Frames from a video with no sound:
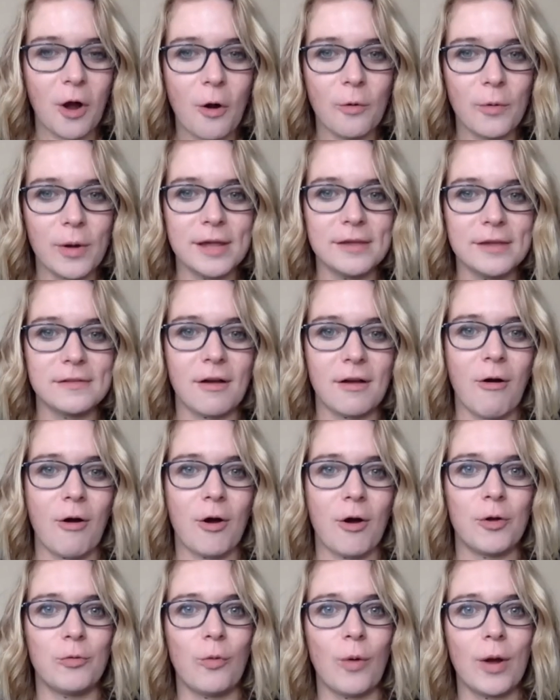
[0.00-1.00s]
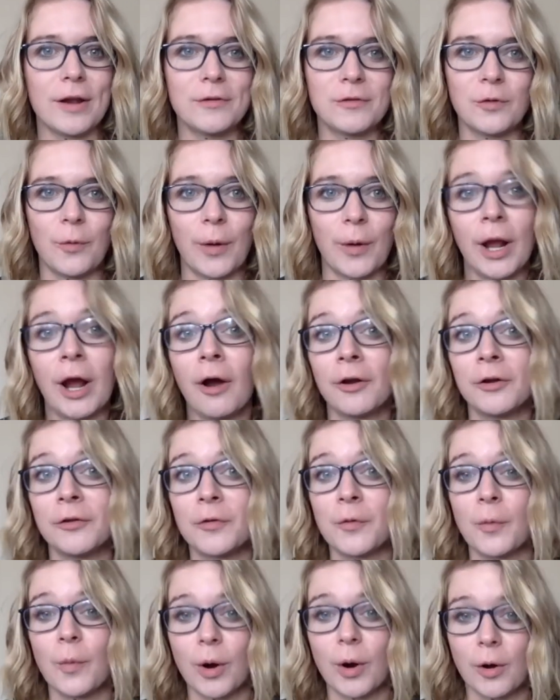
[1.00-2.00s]
always on what is going on
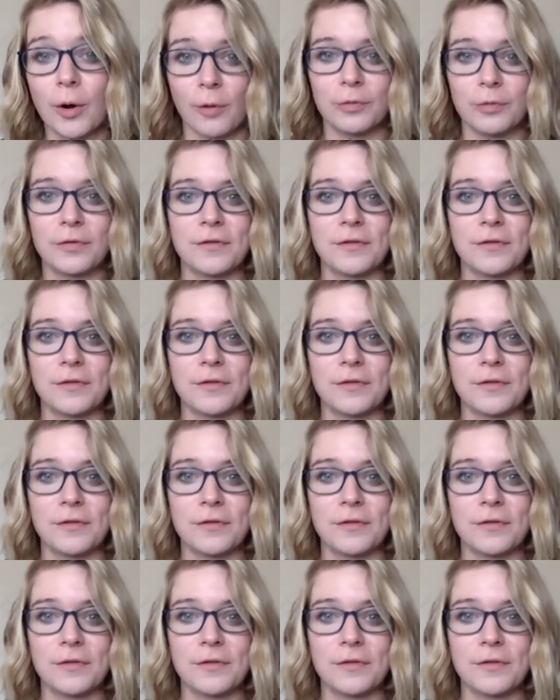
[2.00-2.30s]
in the world.